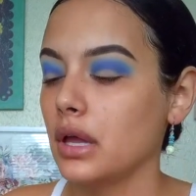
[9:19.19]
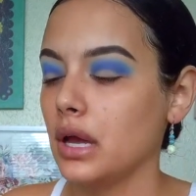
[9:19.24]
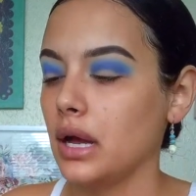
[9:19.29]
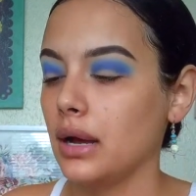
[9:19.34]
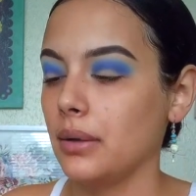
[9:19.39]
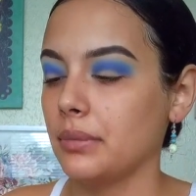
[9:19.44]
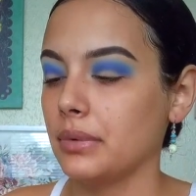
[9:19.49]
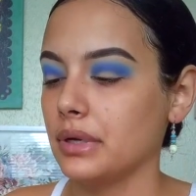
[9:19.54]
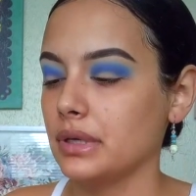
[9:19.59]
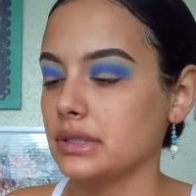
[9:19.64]

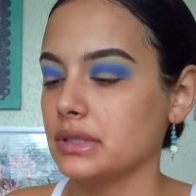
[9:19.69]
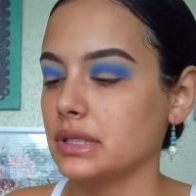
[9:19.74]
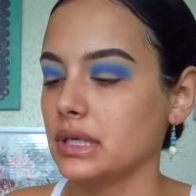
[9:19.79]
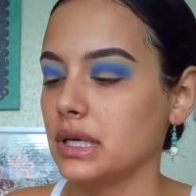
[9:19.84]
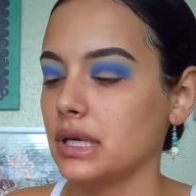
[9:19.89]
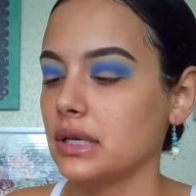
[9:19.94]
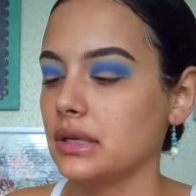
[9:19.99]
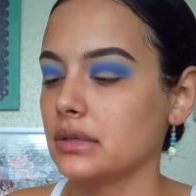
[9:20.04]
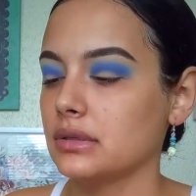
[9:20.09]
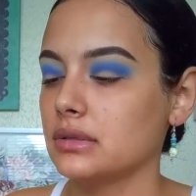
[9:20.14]
I'm gonna
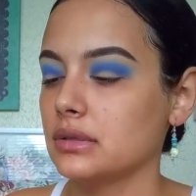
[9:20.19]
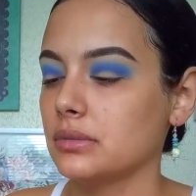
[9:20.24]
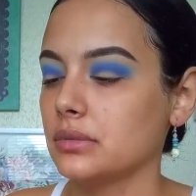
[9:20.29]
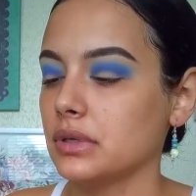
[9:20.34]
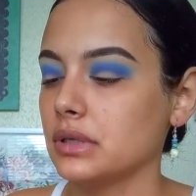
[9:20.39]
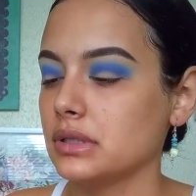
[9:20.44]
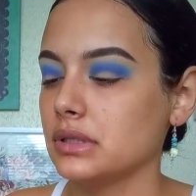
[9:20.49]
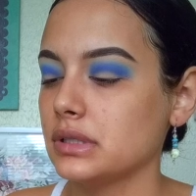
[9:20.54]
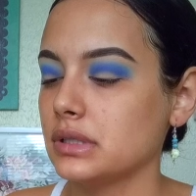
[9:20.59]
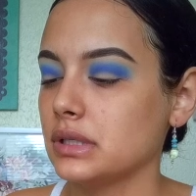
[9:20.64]
take some
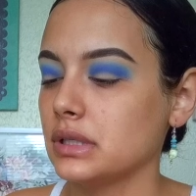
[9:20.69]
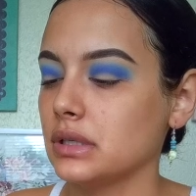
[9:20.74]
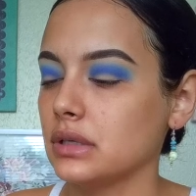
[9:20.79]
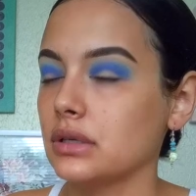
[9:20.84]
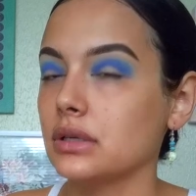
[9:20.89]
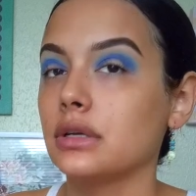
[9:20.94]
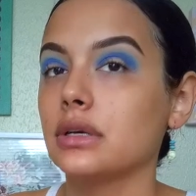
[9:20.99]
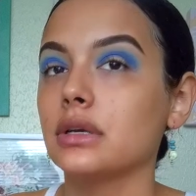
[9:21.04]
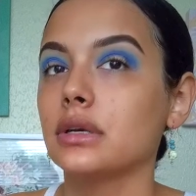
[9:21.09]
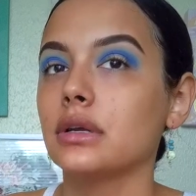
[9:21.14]

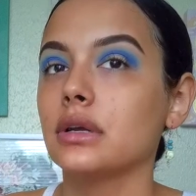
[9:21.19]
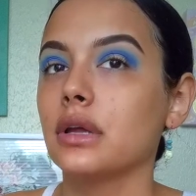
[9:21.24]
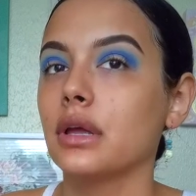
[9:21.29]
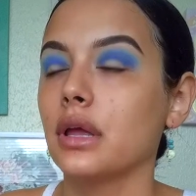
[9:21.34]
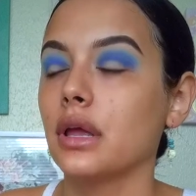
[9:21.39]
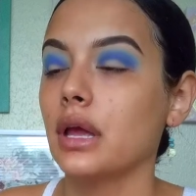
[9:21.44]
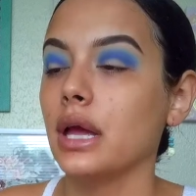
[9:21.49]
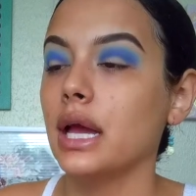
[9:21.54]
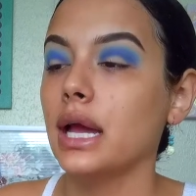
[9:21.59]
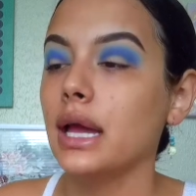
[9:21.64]
concealer
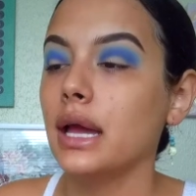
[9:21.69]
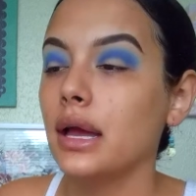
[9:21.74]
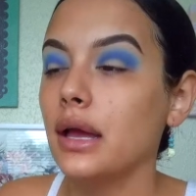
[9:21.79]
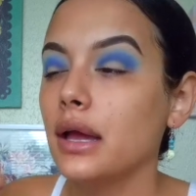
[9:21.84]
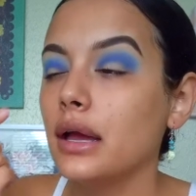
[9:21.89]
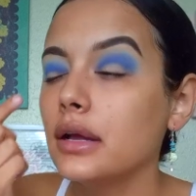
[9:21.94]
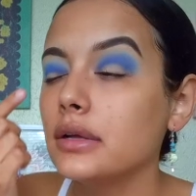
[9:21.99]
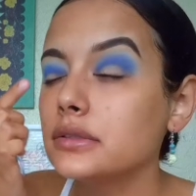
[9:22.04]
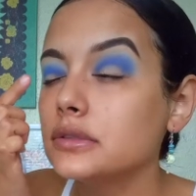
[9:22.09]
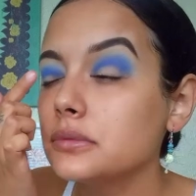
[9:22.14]

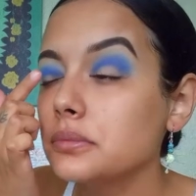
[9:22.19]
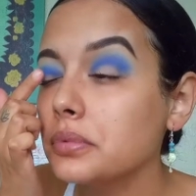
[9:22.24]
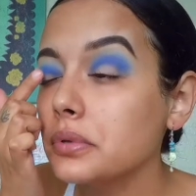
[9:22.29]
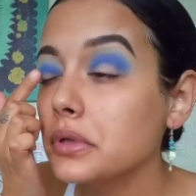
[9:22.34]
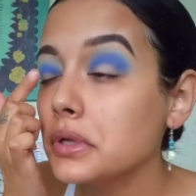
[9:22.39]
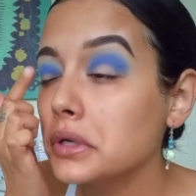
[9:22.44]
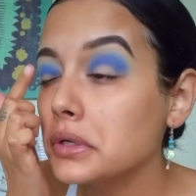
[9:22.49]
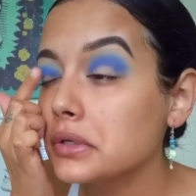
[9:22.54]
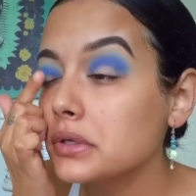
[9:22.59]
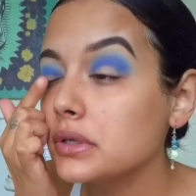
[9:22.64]
and
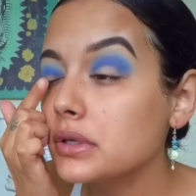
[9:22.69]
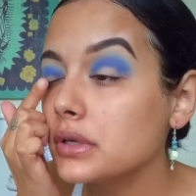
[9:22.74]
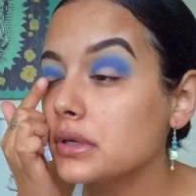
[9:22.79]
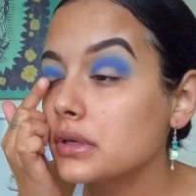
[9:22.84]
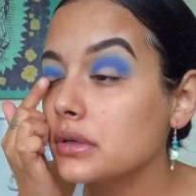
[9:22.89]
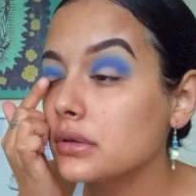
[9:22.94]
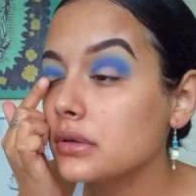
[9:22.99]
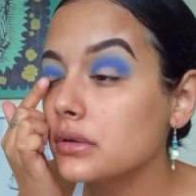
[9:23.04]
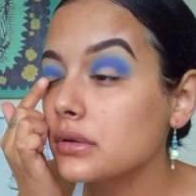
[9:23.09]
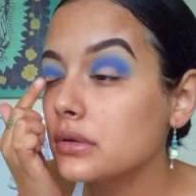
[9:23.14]
place
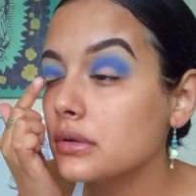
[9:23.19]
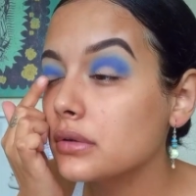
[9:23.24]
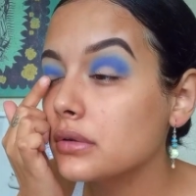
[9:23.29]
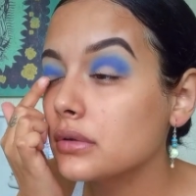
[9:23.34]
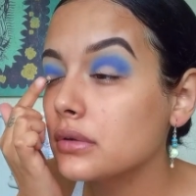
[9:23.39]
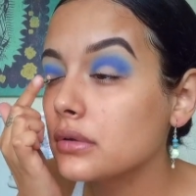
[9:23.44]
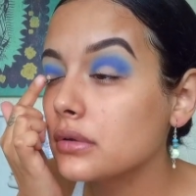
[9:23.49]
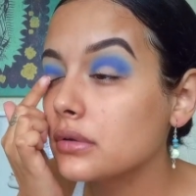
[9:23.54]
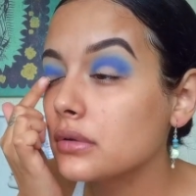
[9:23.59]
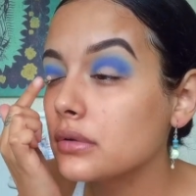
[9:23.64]
it.
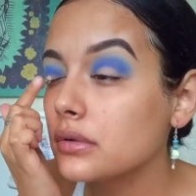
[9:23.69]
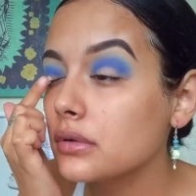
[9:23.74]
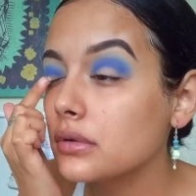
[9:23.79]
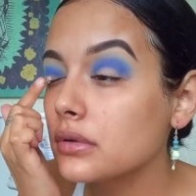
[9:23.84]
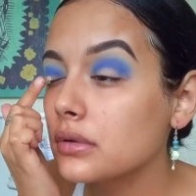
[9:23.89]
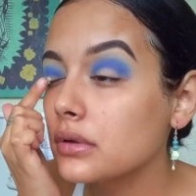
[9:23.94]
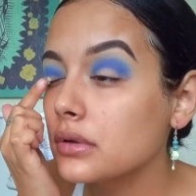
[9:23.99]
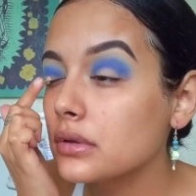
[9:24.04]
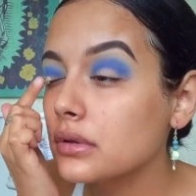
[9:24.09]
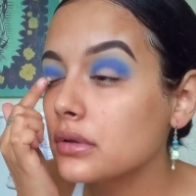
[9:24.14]

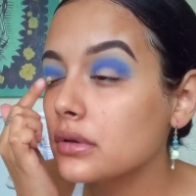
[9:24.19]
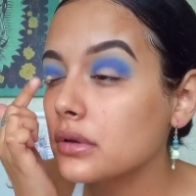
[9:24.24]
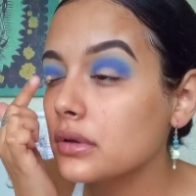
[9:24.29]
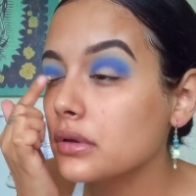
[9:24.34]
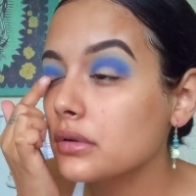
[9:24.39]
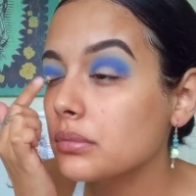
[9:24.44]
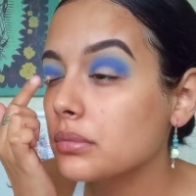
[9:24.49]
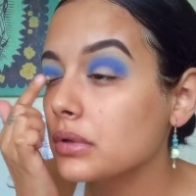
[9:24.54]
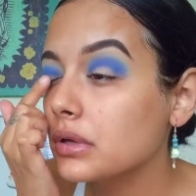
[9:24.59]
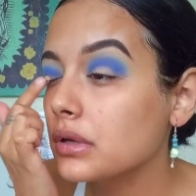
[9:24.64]
It's not
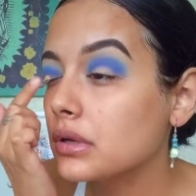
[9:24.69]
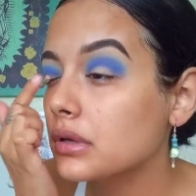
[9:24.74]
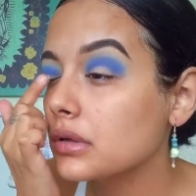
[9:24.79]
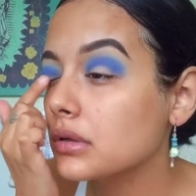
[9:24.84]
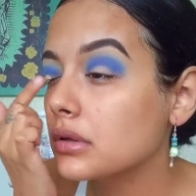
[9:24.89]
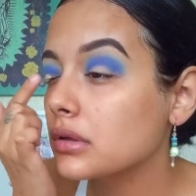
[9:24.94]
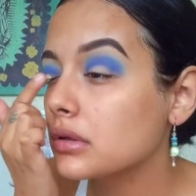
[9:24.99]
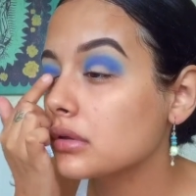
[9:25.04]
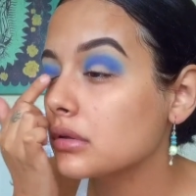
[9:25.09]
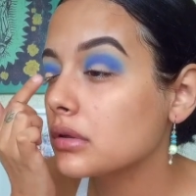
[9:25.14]
gonna be
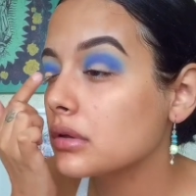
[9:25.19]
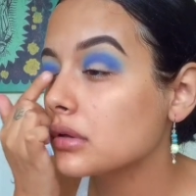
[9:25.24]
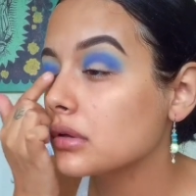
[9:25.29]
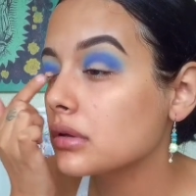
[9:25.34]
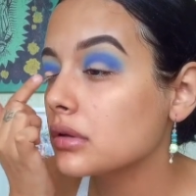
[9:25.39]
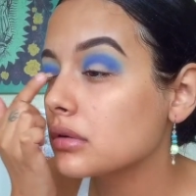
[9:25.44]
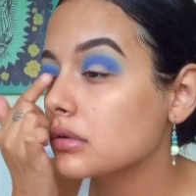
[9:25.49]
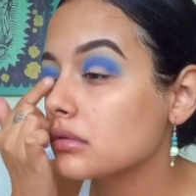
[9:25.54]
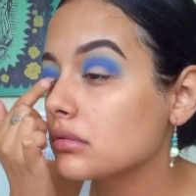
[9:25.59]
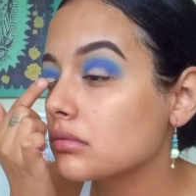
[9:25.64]
anything
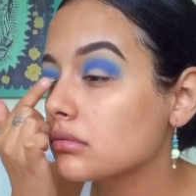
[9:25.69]
like